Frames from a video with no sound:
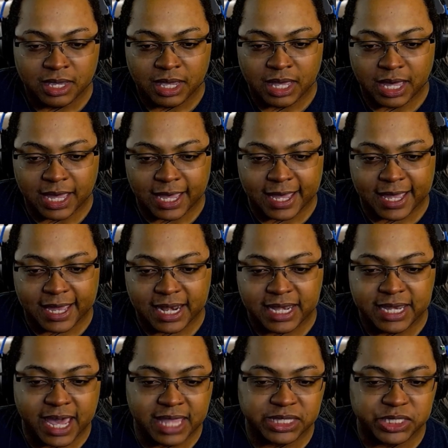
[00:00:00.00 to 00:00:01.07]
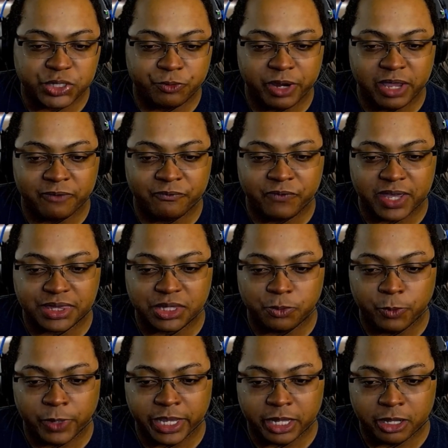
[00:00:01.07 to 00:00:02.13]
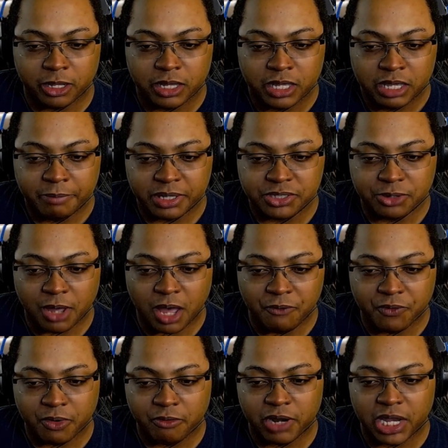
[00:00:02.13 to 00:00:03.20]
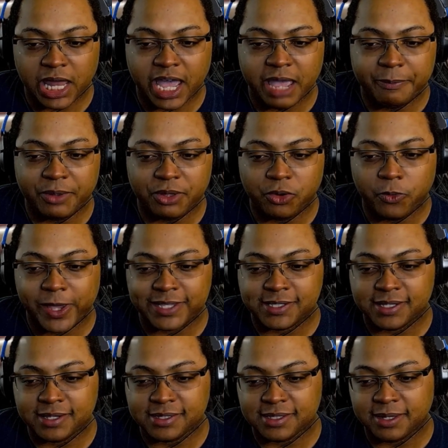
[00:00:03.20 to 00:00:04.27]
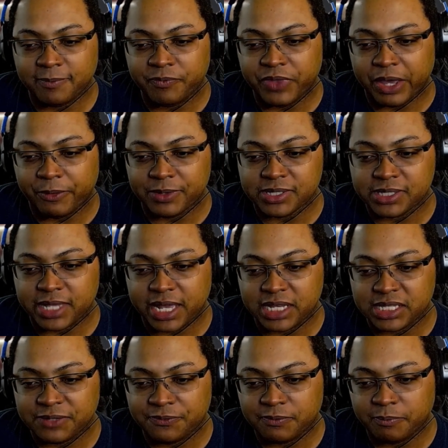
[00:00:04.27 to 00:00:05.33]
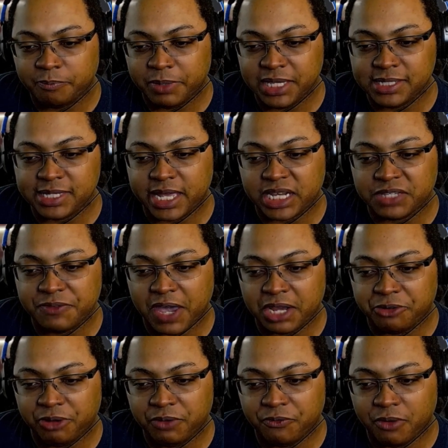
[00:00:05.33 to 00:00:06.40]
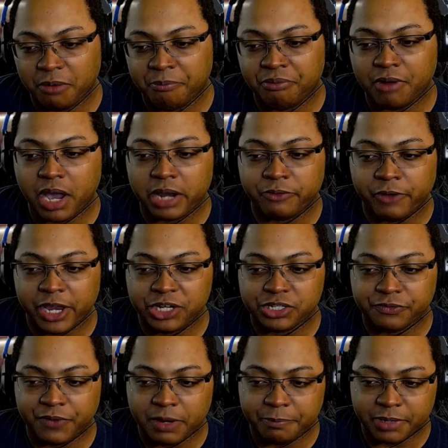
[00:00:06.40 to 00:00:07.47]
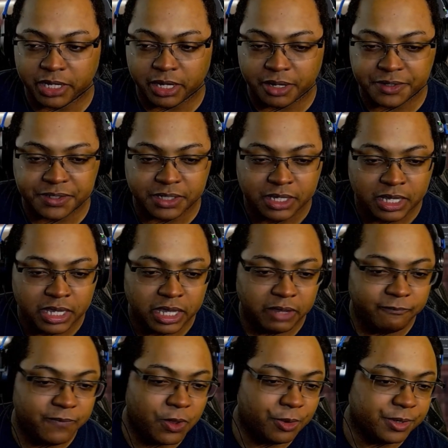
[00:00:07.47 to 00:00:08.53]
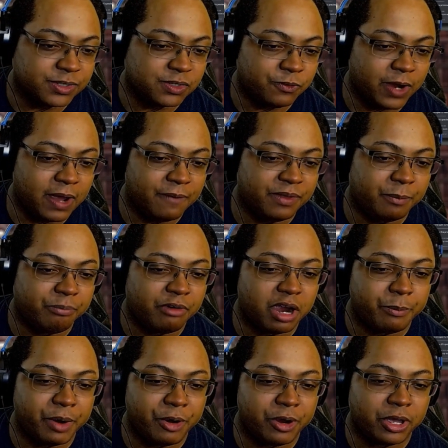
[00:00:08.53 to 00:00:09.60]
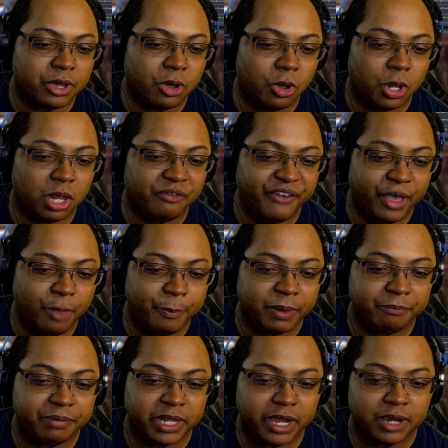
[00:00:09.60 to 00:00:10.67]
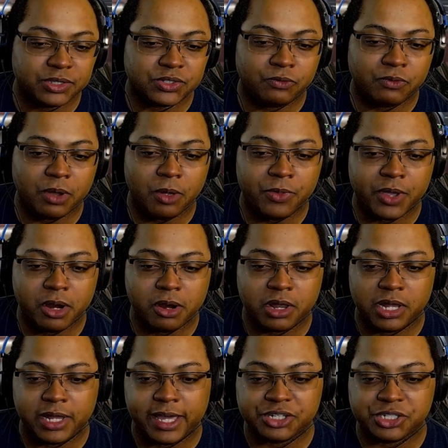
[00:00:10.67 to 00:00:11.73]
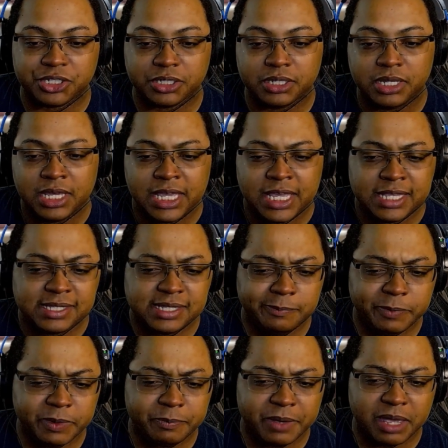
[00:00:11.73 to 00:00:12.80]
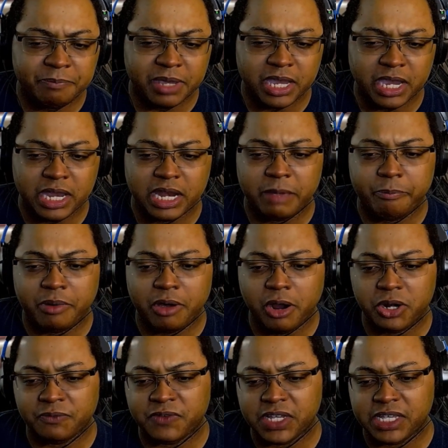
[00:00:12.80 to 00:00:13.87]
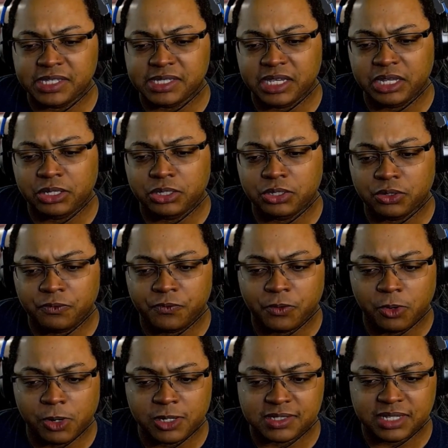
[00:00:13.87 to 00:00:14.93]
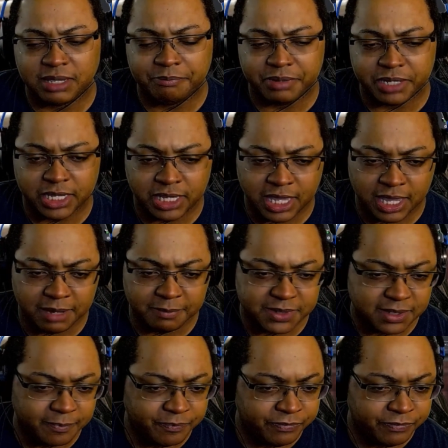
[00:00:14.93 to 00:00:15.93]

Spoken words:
not to reinvent the wheel, but to offer a reliable quest system that will be satisfactory for a broad range of our players and focus around the primary goal of helping players grow their collection simply by being a part of DC Dual Force and playing games.